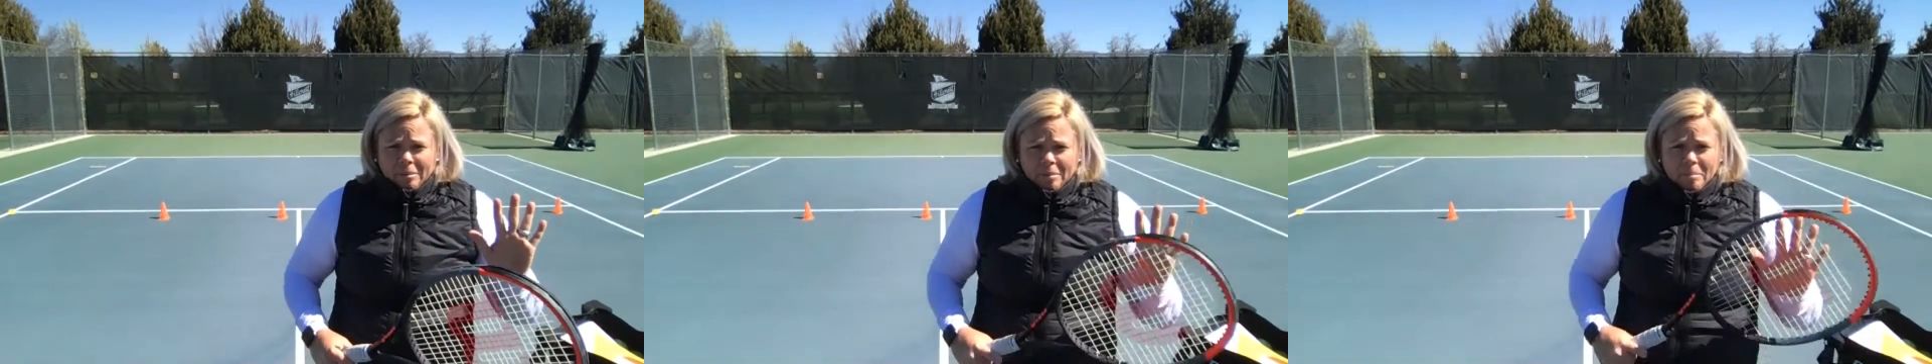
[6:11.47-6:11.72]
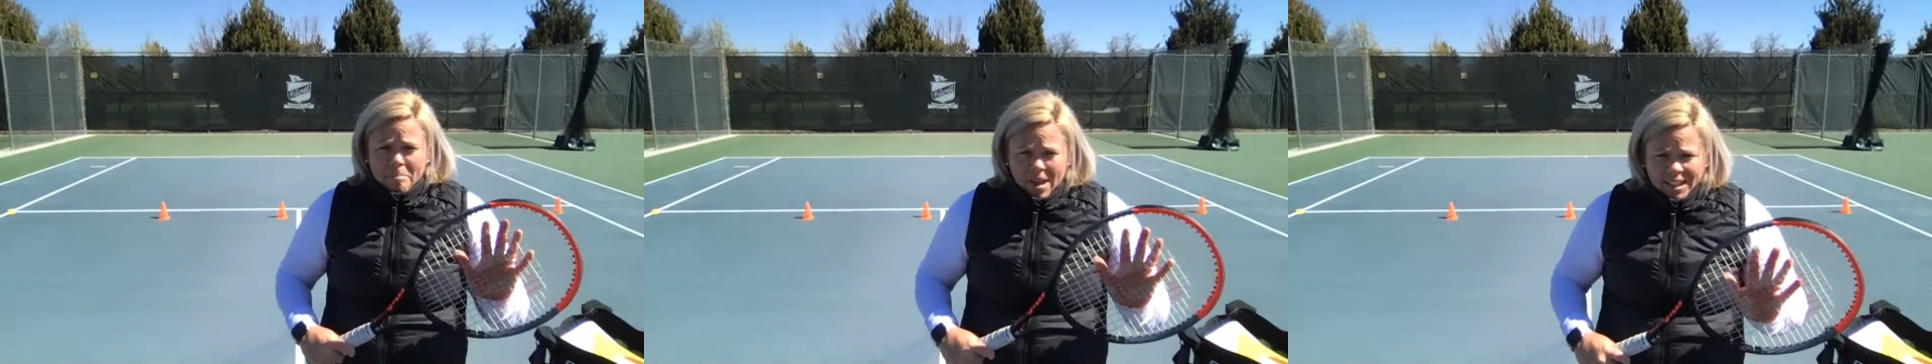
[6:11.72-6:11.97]

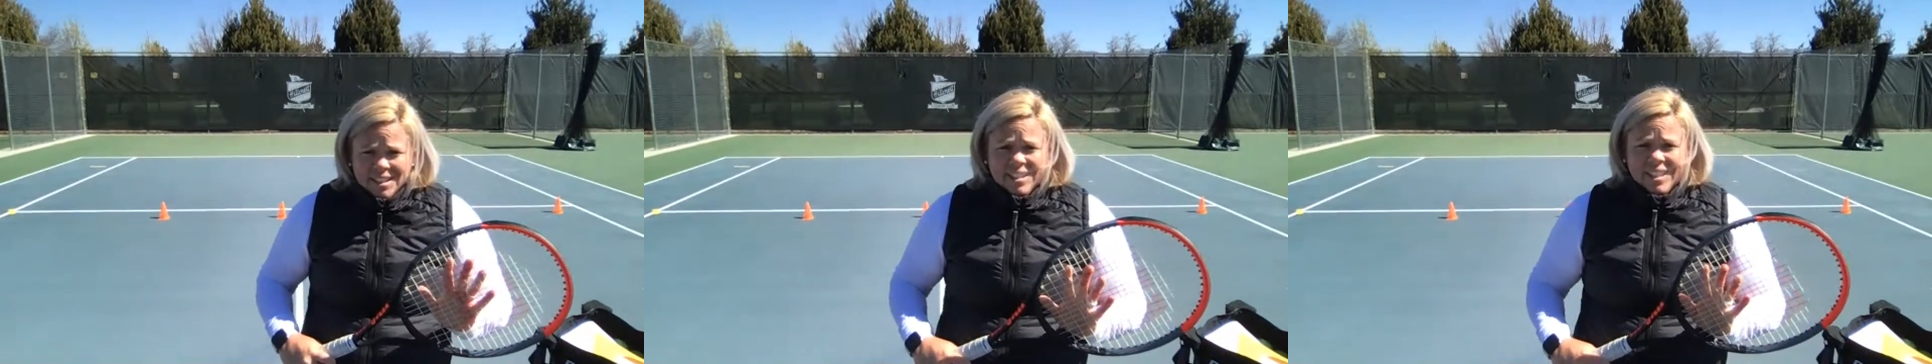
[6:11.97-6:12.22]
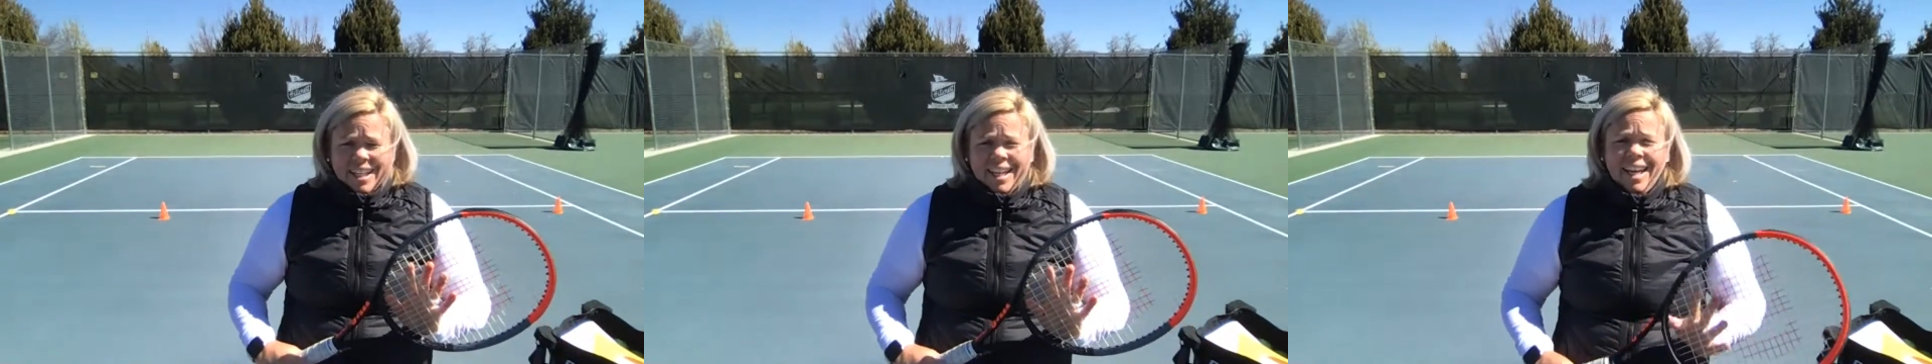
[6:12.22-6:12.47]

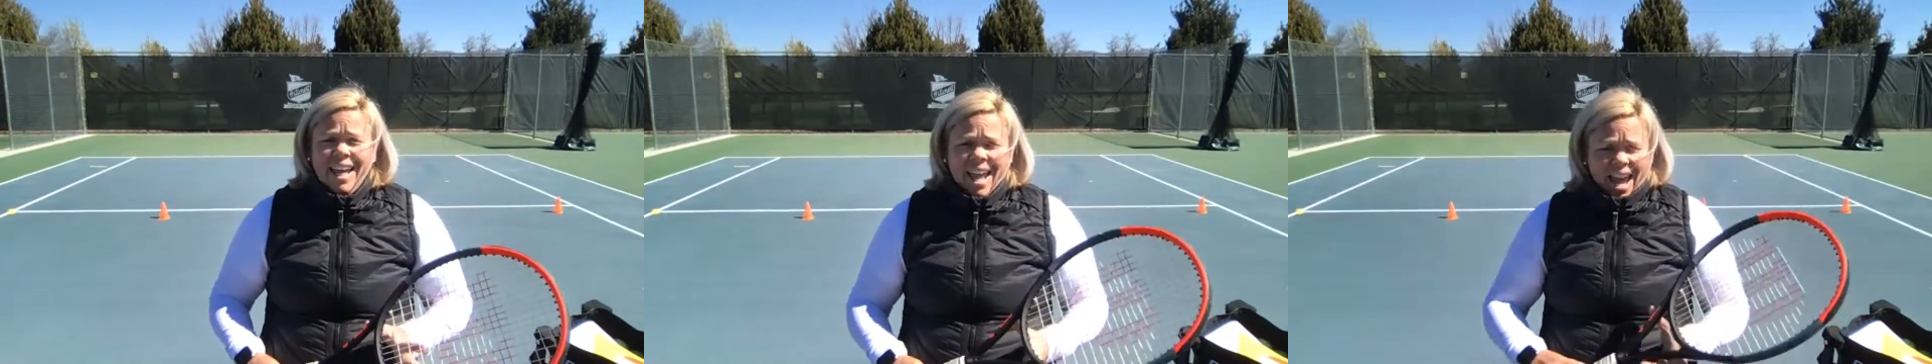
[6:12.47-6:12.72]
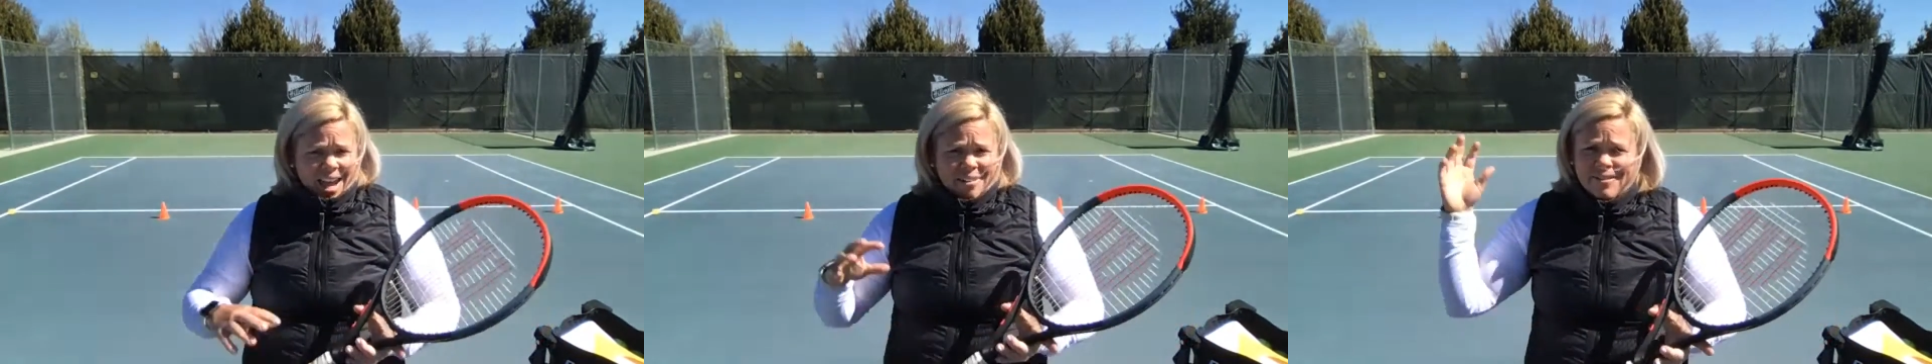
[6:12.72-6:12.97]
Mentally
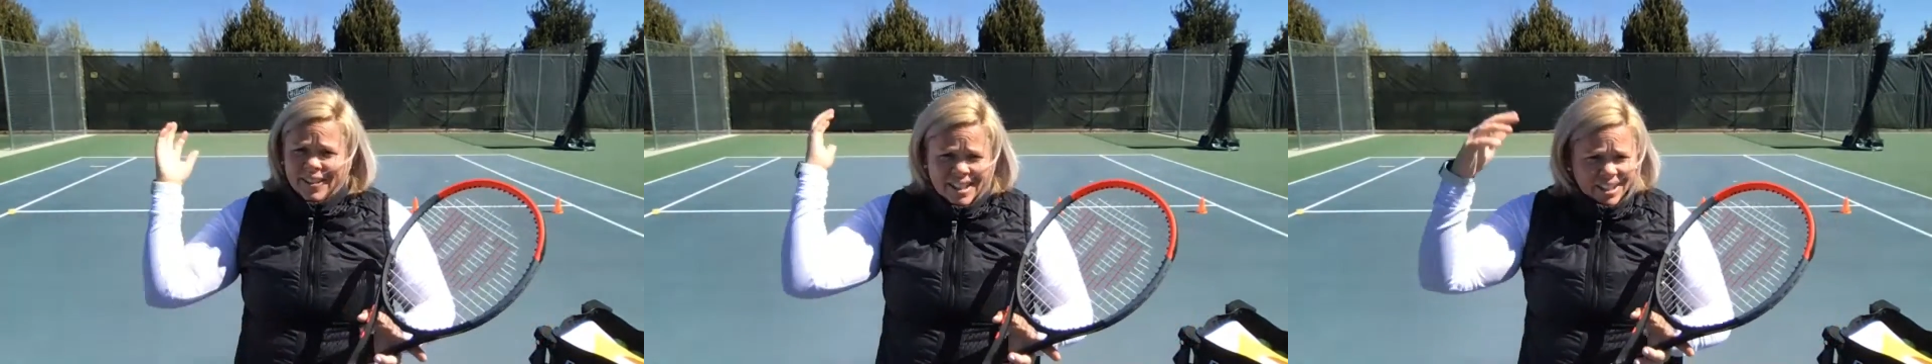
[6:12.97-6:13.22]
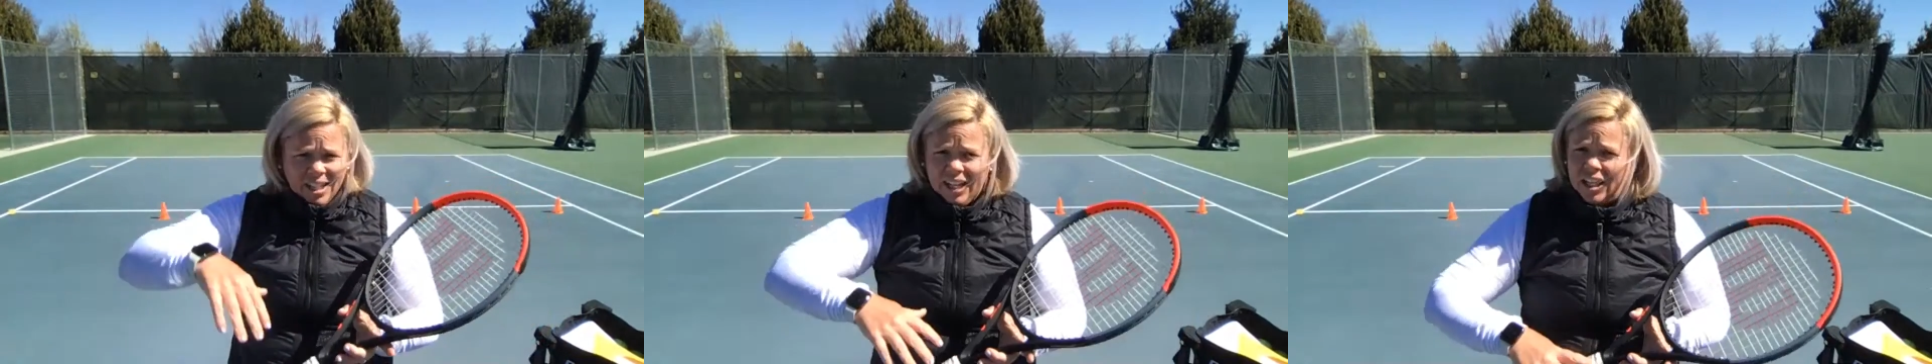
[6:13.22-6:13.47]
and physically,